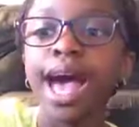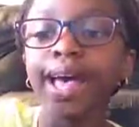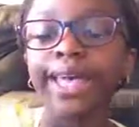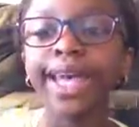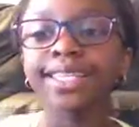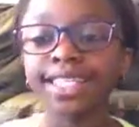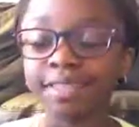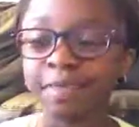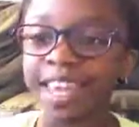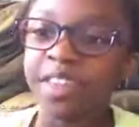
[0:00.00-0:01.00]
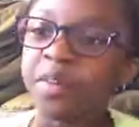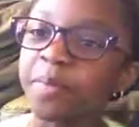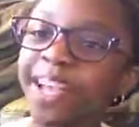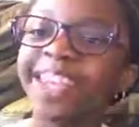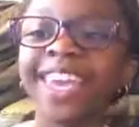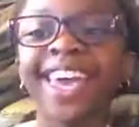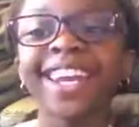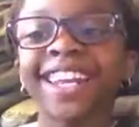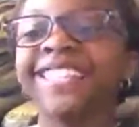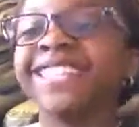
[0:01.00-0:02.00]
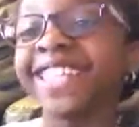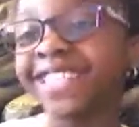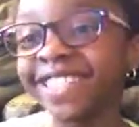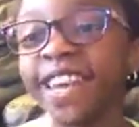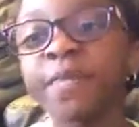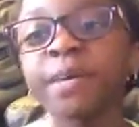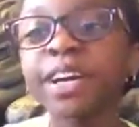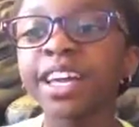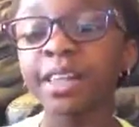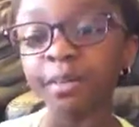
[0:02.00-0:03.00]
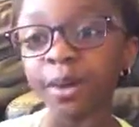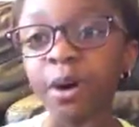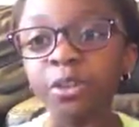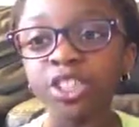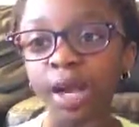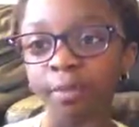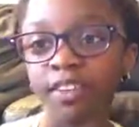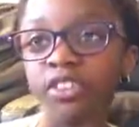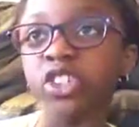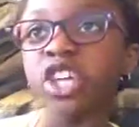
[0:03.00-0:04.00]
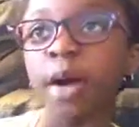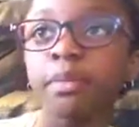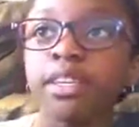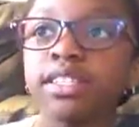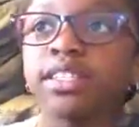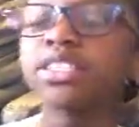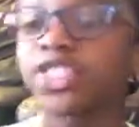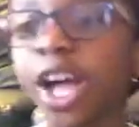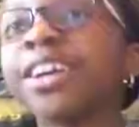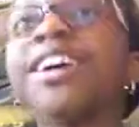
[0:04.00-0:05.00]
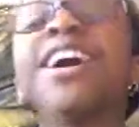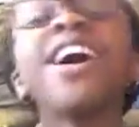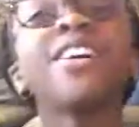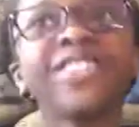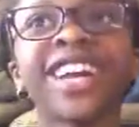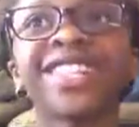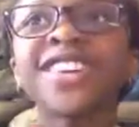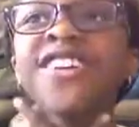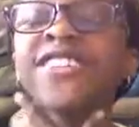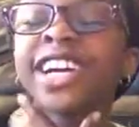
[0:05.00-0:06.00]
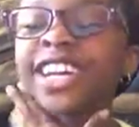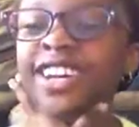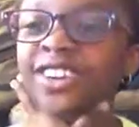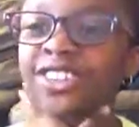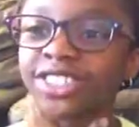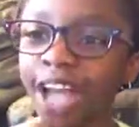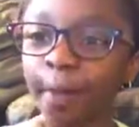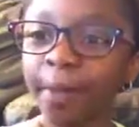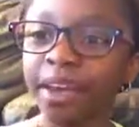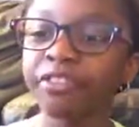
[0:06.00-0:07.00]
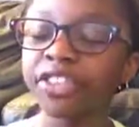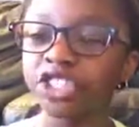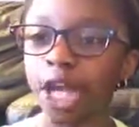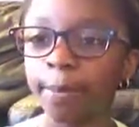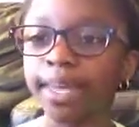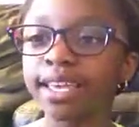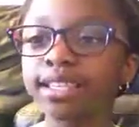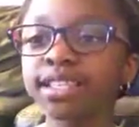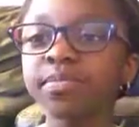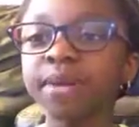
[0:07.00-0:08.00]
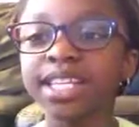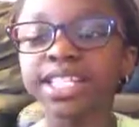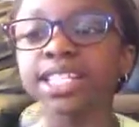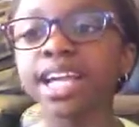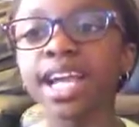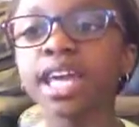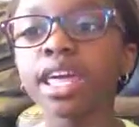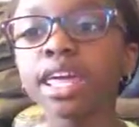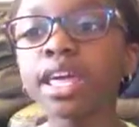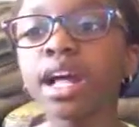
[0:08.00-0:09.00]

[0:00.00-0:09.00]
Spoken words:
Hi guys, it's me Hillary back again, and today we're gonna go shopping for Shoppies. Oh my gosh, we're gonna go shopping for Shopkins, but today